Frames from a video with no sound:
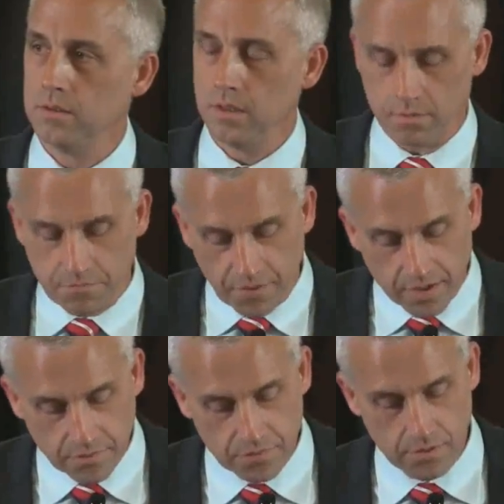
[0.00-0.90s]
A
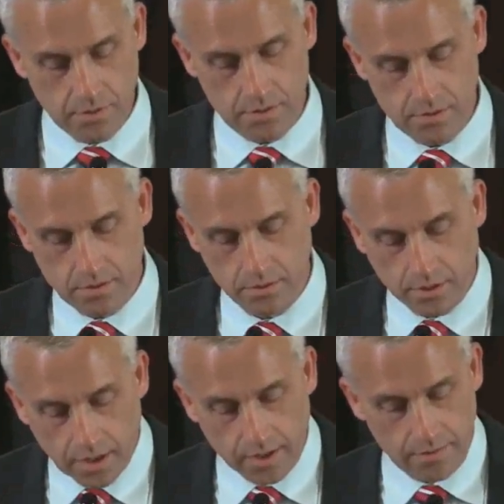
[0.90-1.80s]
faithful
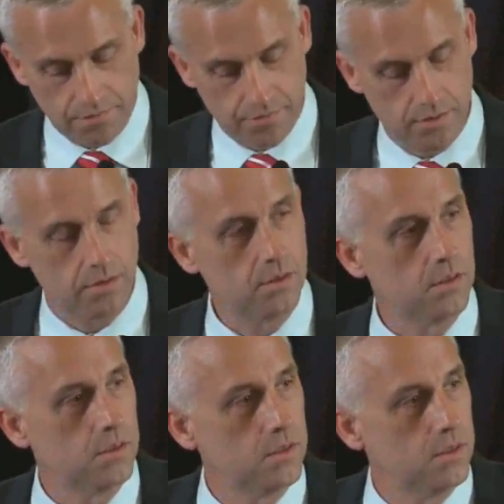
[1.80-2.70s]
life,
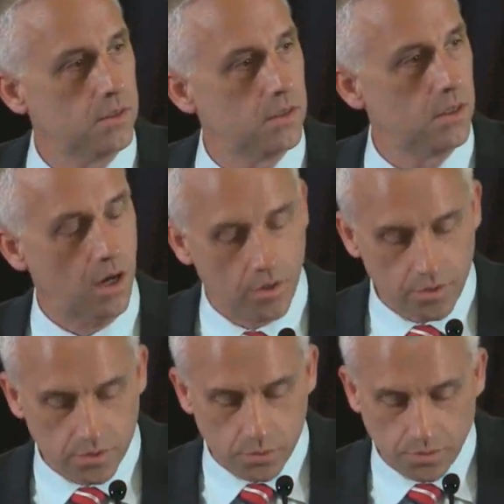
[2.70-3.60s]

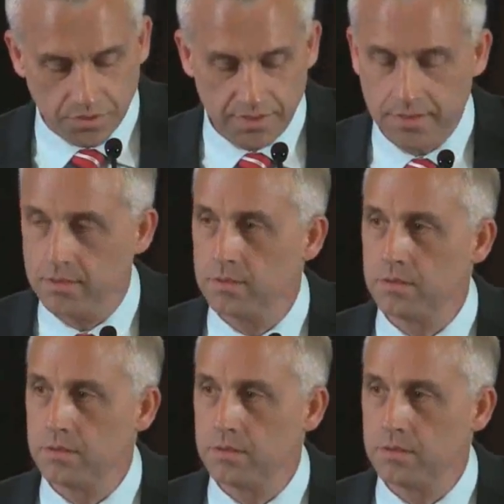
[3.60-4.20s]
others will see.